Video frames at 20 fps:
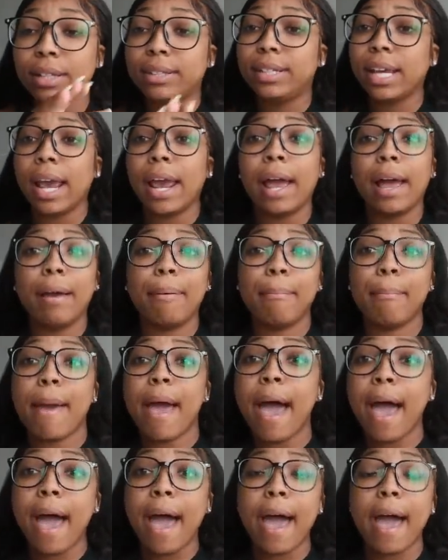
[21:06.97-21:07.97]
the damn
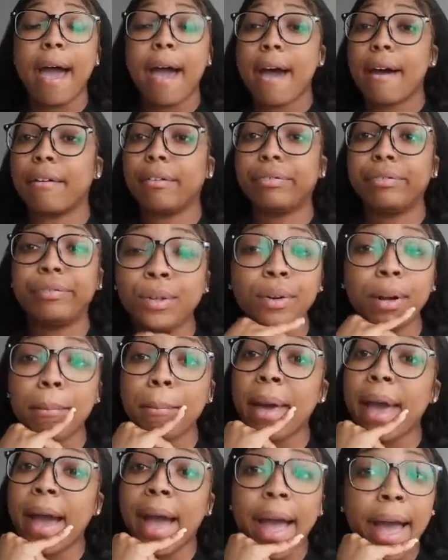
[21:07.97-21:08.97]
math do
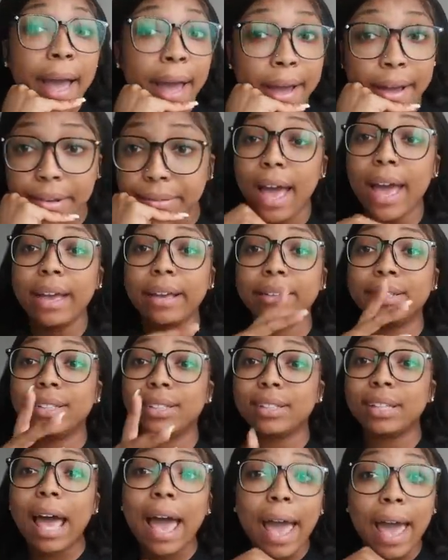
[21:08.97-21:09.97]
the math that is
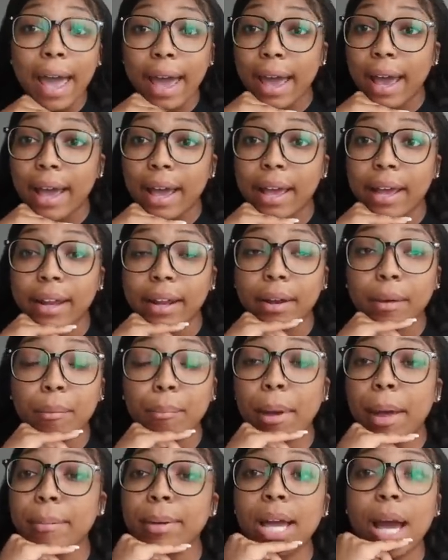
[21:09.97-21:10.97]
sad
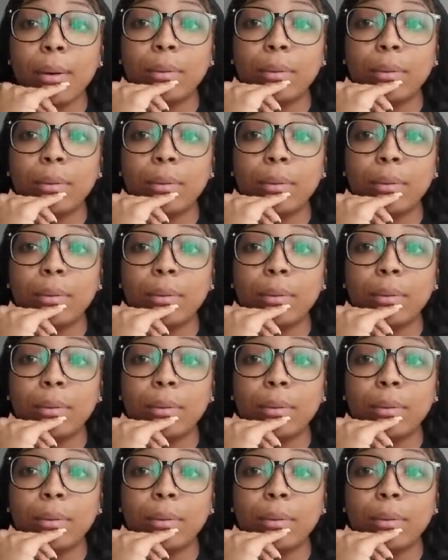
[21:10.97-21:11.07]
Baby,